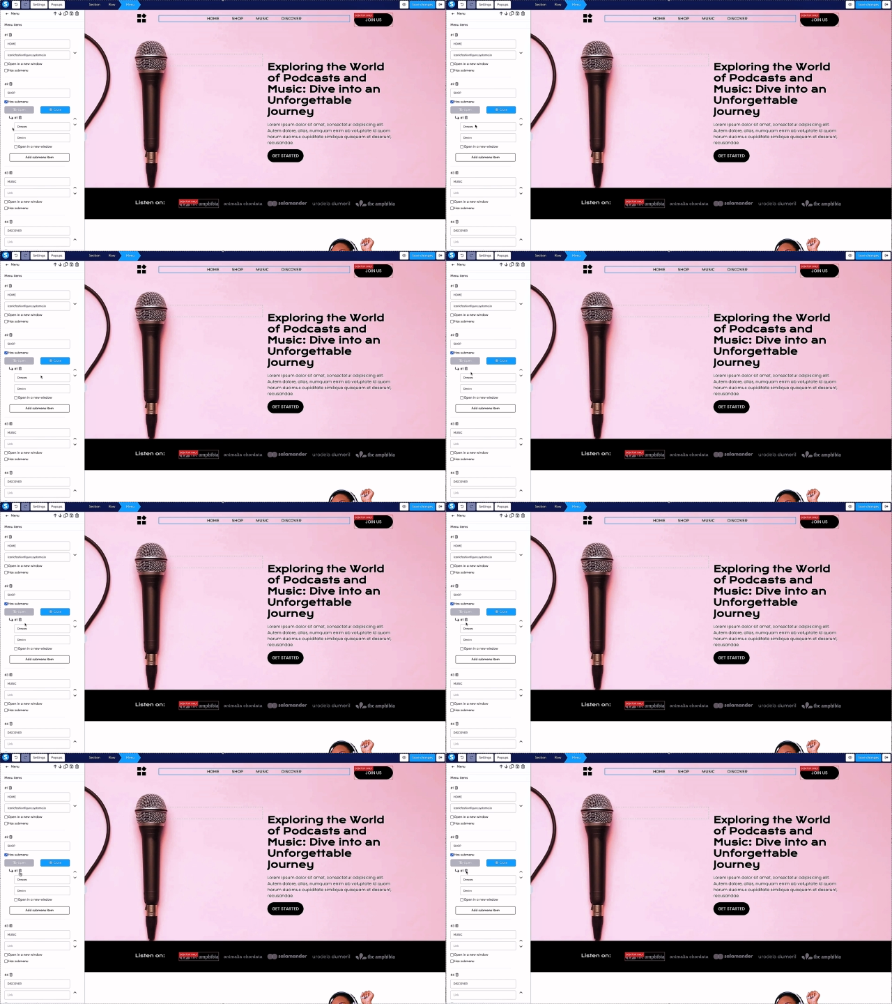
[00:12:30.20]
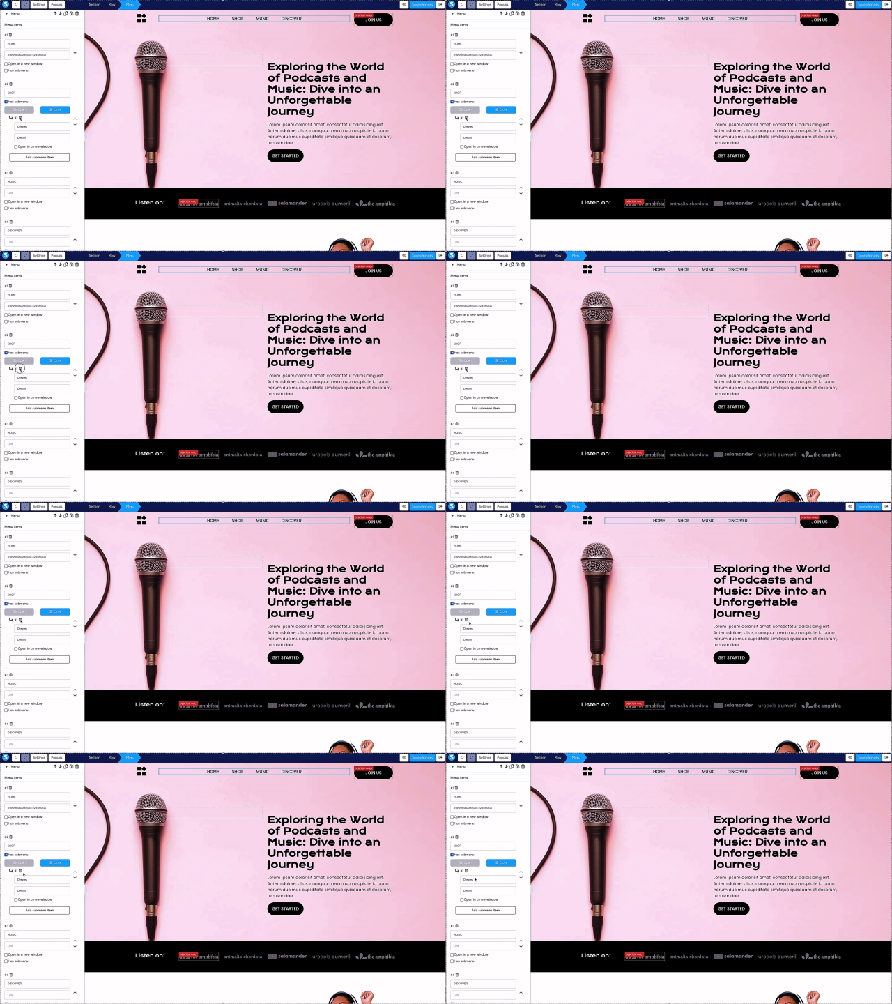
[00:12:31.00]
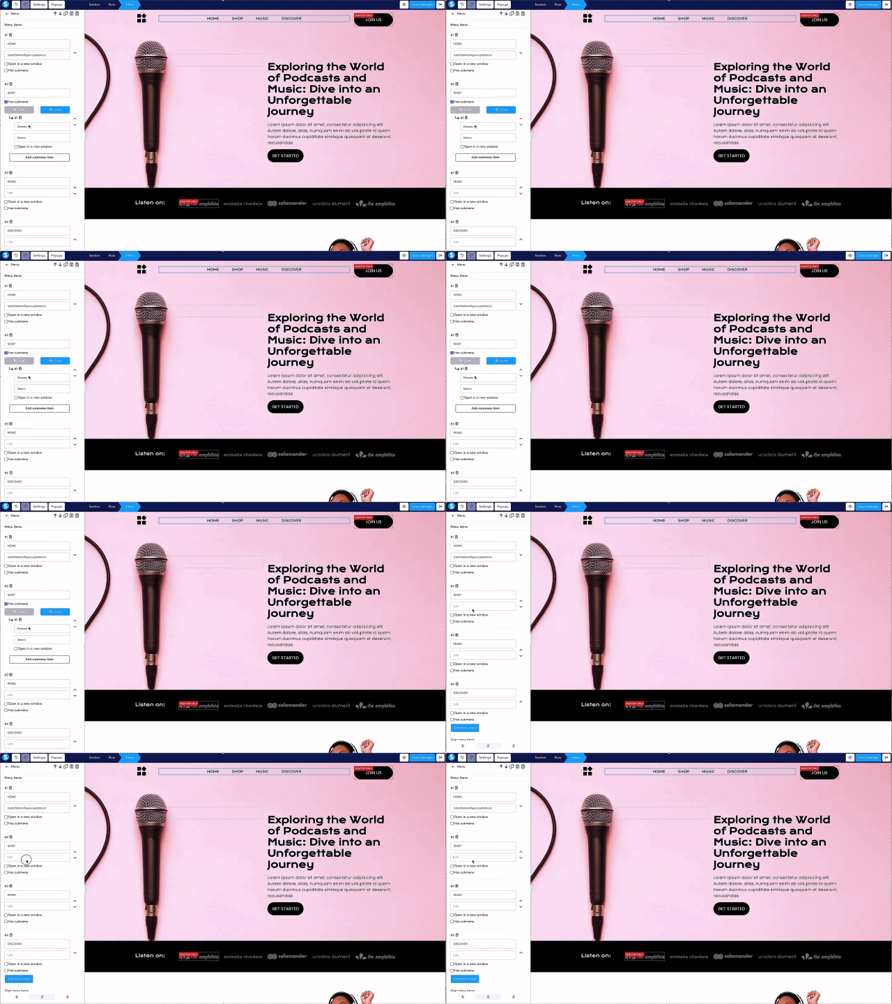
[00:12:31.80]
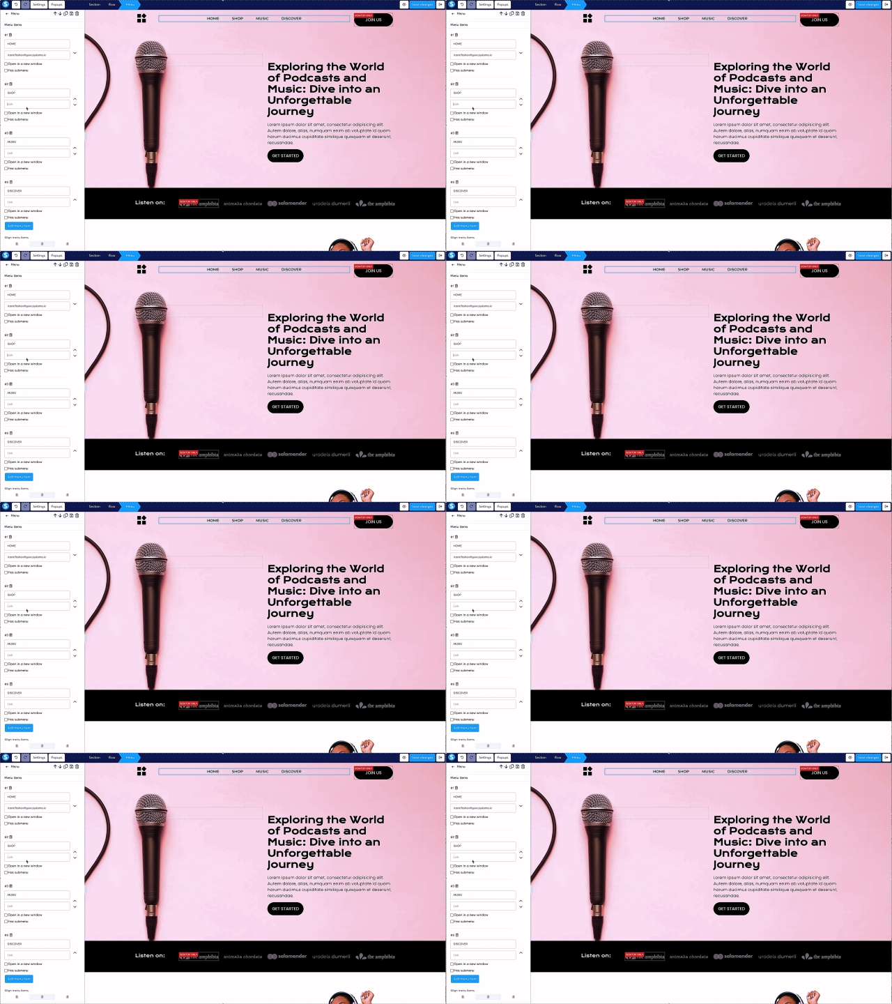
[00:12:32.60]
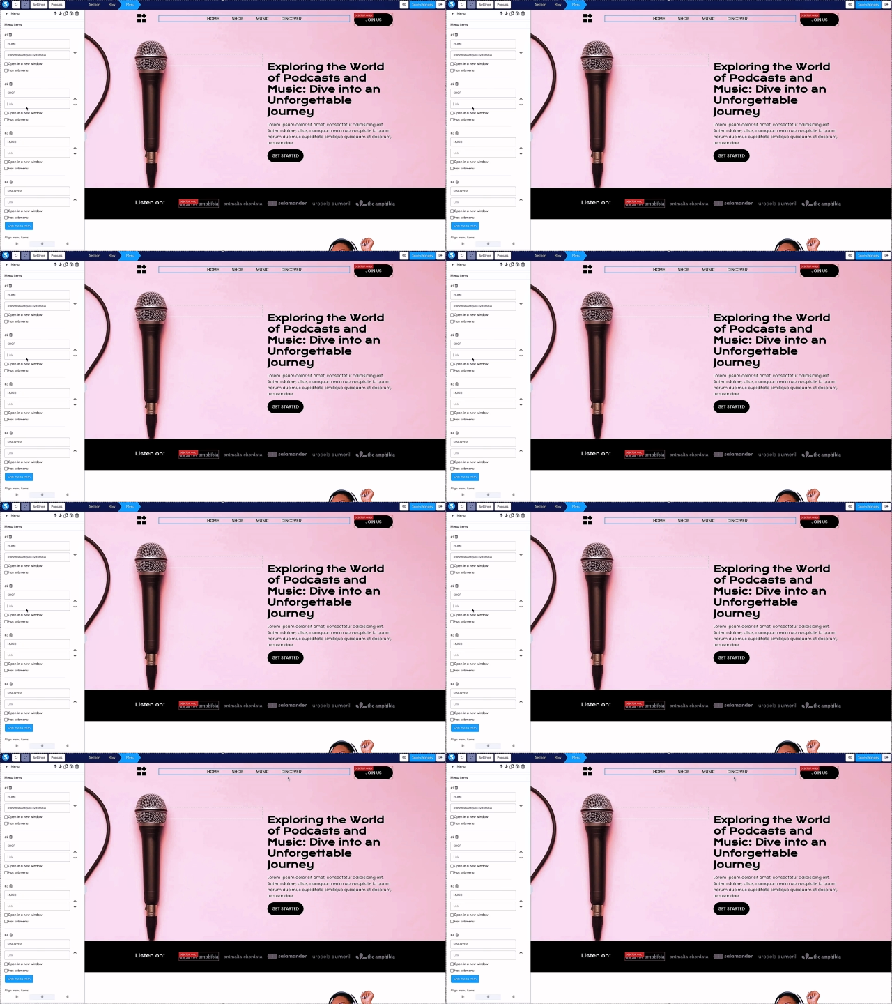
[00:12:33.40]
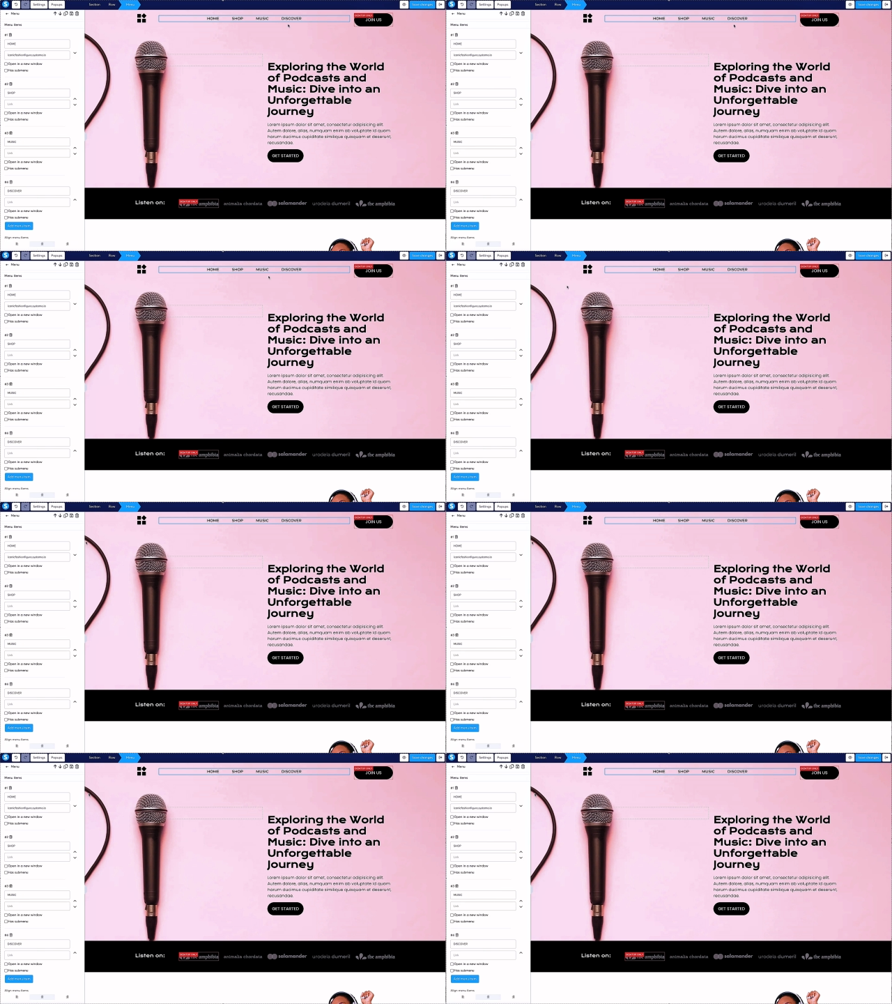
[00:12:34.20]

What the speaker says: [unreadable: no face in view]